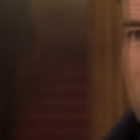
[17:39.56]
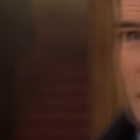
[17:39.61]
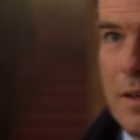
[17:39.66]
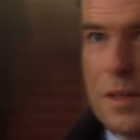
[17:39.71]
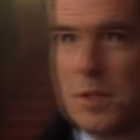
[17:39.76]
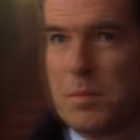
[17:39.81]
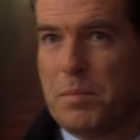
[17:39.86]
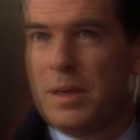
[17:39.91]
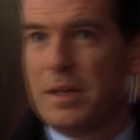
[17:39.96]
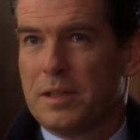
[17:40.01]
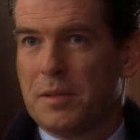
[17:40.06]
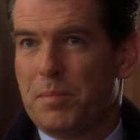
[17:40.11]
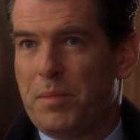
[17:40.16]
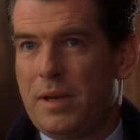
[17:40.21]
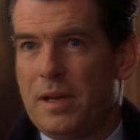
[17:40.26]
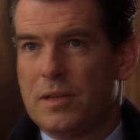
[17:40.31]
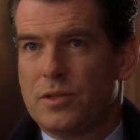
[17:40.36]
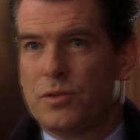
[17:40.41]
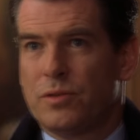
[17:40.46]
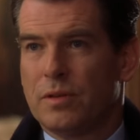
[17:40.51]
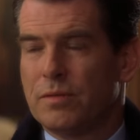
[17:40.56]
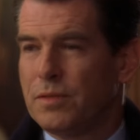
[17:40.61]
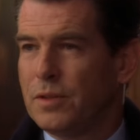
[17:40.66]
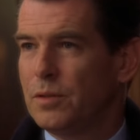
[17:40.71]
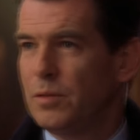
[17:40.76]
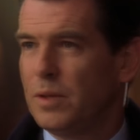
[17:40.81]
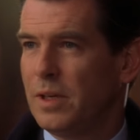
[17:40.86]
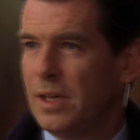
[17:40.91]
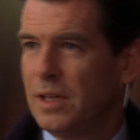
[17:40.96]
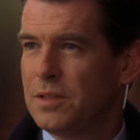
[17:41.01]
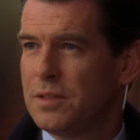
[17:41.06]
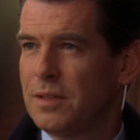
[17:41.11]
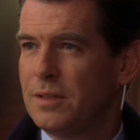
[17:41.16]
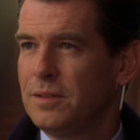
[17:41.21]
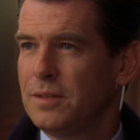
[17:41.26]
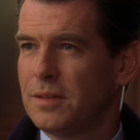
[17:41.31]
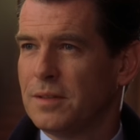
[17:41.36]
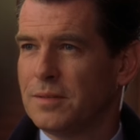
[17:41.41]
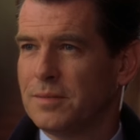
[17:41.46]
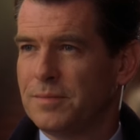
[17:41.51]
I expect the pleasure of you in
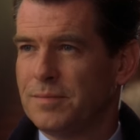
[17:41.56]
Iceland.